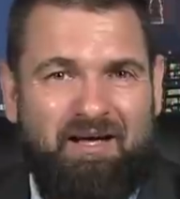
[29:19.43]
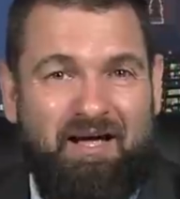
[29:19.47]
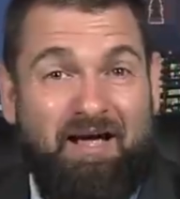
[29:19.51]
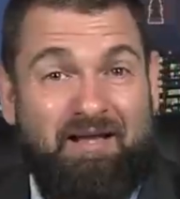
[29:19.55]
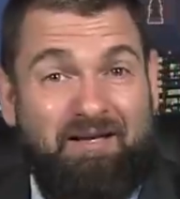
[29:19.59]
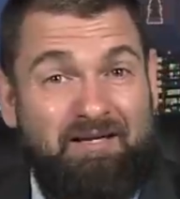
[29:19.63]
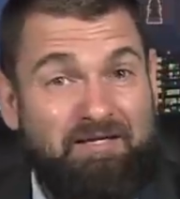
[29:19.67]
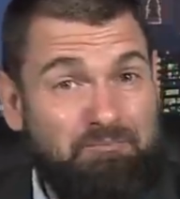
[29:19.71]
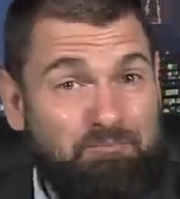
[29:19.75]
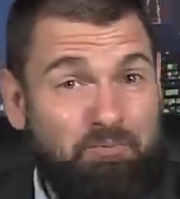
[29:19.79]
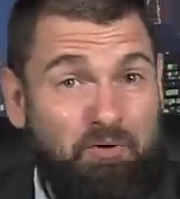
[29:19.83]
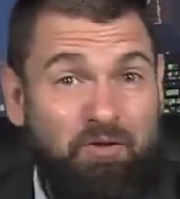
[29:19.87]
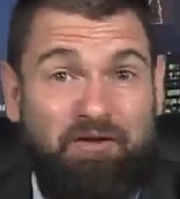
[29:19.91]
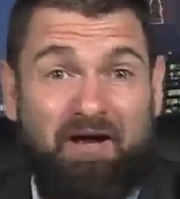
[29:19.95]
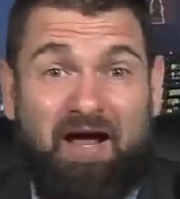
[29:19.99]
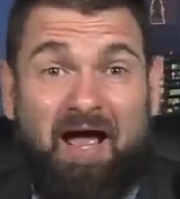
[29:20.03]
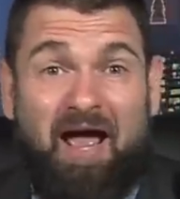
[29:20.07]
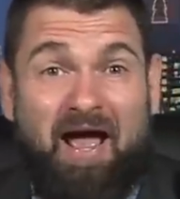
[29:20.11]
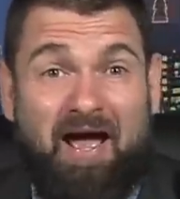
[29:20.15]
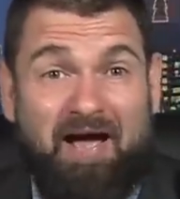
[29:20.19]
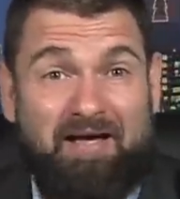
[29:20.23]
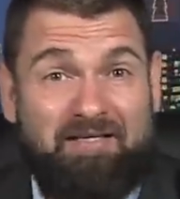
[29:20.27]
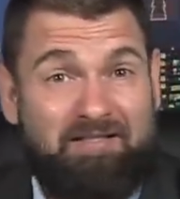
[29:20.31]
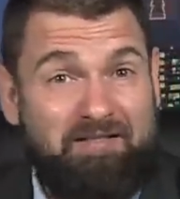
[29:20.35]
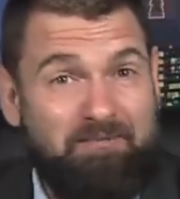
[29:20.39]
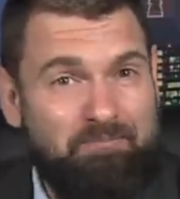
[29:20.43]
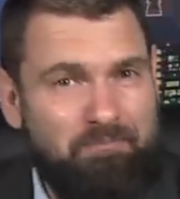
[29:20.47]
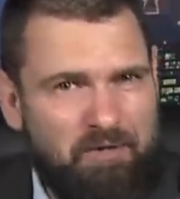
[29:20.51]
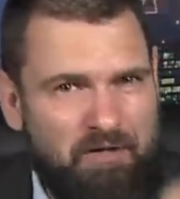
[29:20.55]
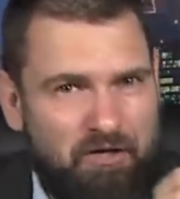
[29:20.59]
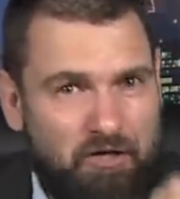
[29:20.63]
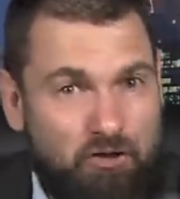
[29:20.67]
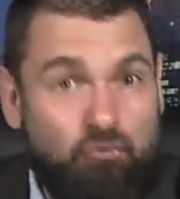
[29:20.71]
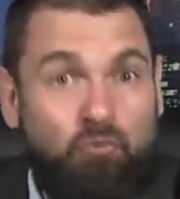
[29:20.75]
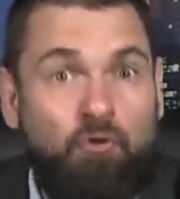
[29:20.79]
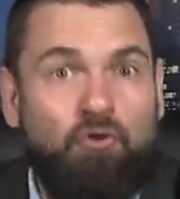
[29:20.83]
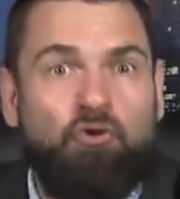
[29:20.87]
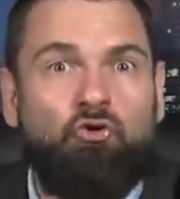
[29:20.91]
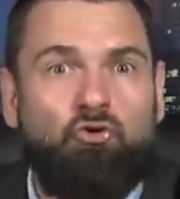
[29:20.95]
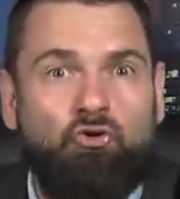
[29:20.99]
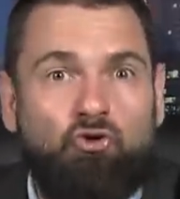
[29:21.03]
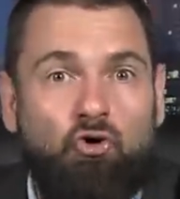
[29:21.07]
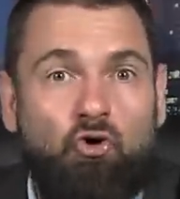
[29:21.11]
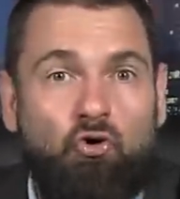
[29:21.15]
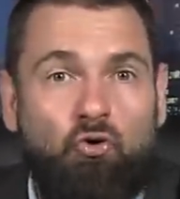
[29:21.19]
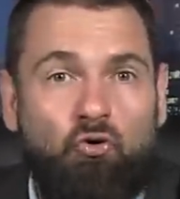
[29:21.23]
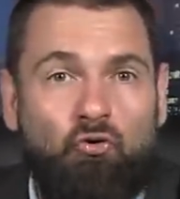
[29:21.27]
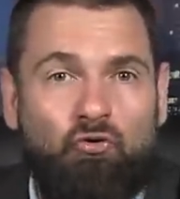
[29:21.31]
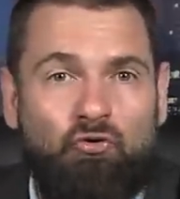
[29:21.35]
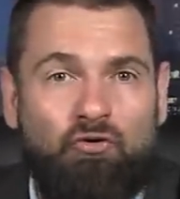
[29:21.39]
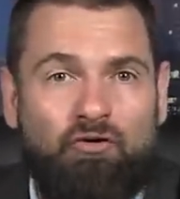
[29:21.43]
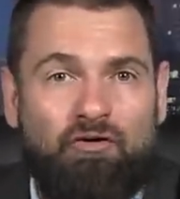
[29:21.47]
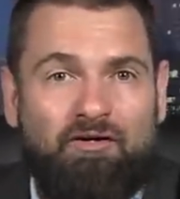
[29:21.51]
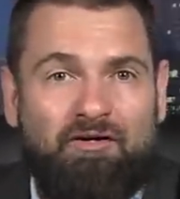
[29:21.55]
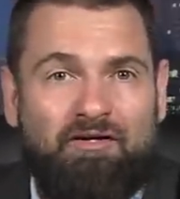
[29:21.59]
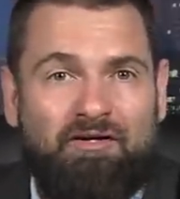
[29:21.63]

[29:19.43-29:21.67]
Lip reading: And this brother has, because when you do,